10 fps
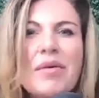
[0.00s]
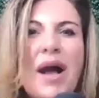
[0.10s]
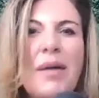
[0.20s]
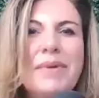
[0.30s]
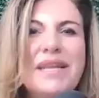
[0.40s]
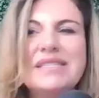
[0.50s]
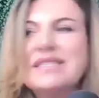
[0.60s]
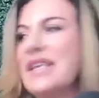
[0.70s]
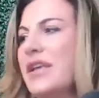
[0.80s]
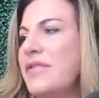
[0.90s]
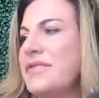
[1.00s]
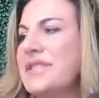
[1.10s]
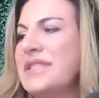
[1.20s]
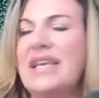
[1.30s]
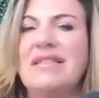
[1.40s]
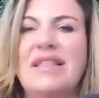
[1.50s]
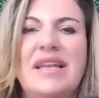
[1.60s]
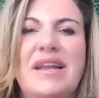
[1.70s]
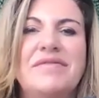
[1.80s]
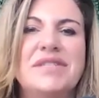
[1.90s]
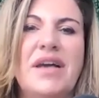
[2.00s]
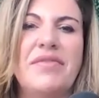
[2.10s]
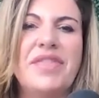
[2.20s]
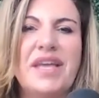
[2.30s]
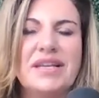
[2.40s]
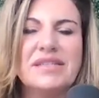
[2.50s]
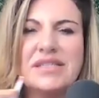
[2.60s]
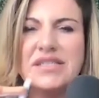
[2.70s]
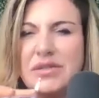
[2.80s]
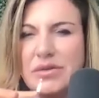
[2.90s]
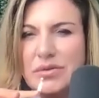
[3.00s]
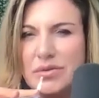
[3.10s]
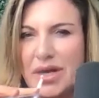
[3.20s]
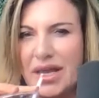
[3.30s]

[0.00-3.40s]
companies that you've seen that have done things to